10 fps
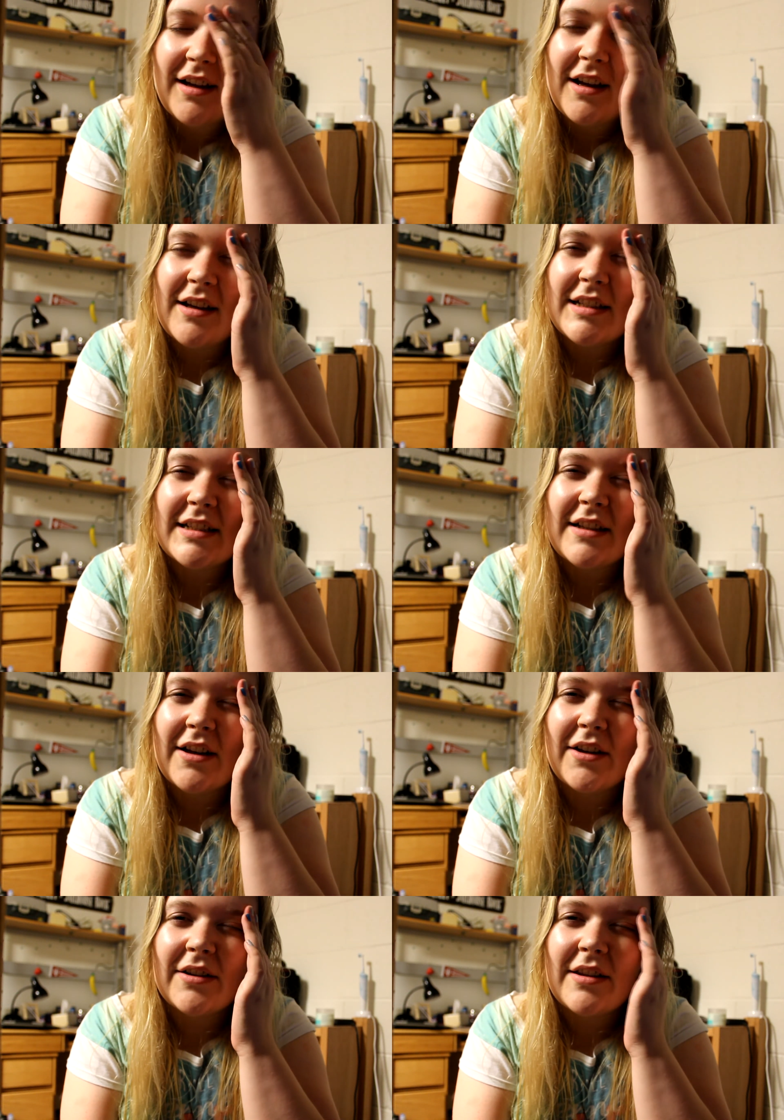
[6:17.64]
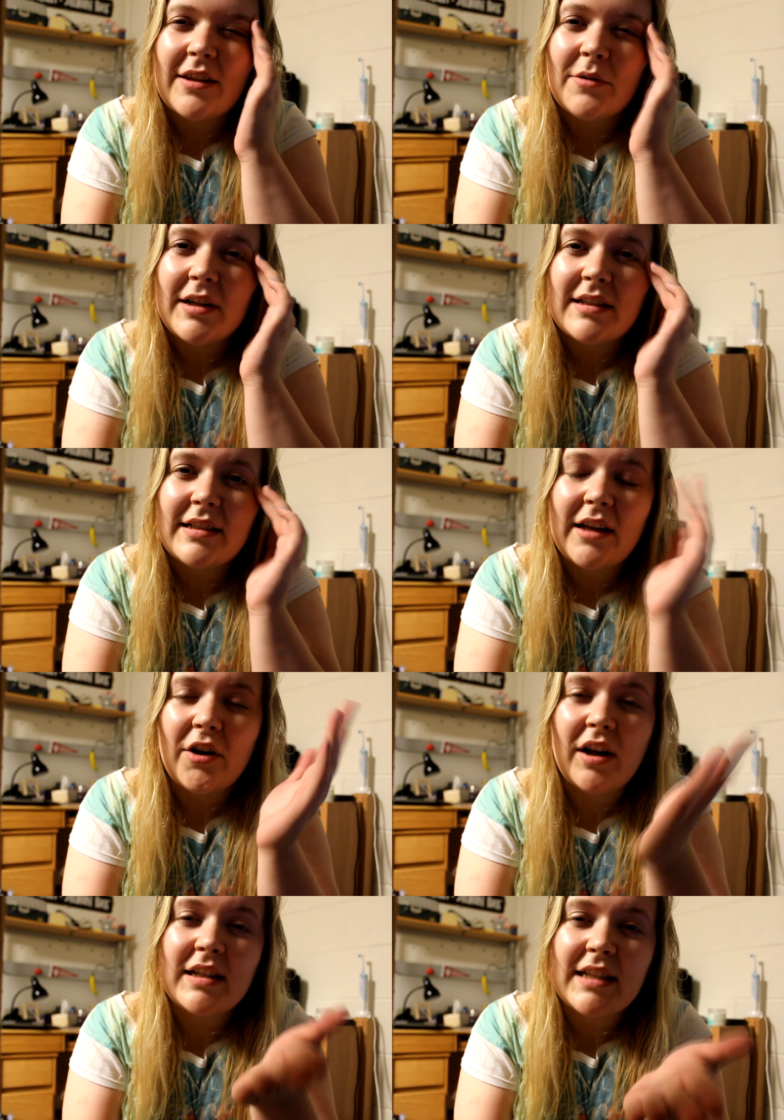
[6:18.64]
and they wanted to see
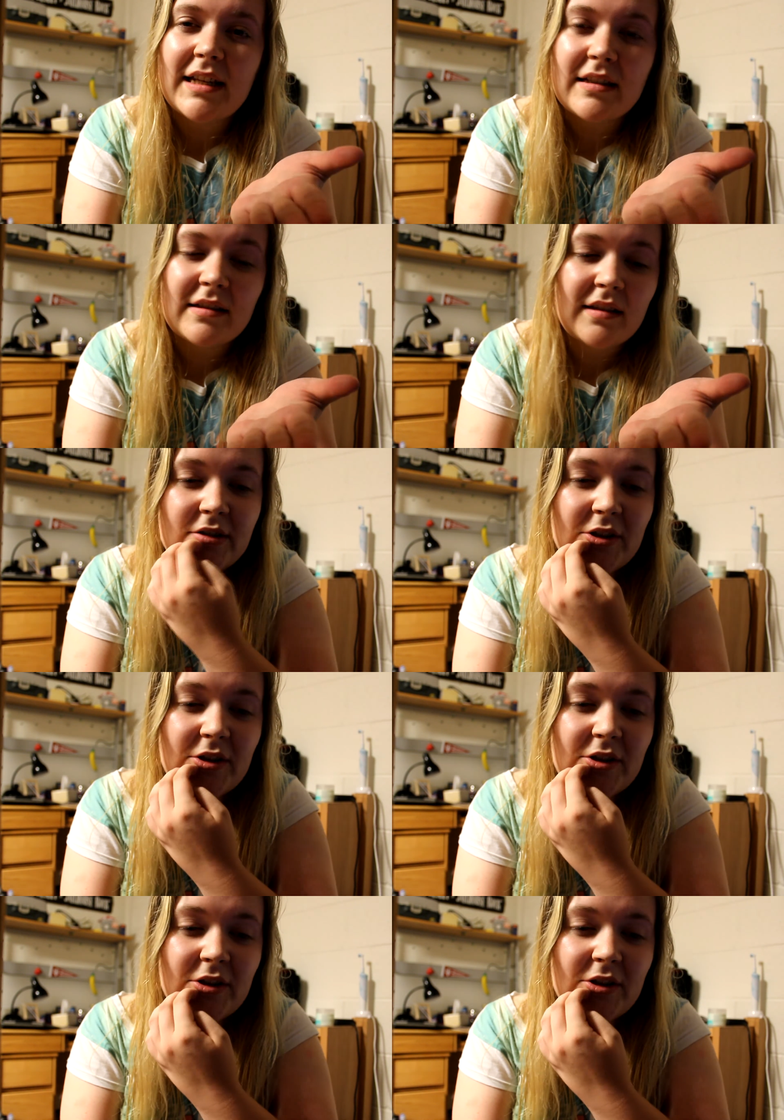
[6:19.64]
our IDs,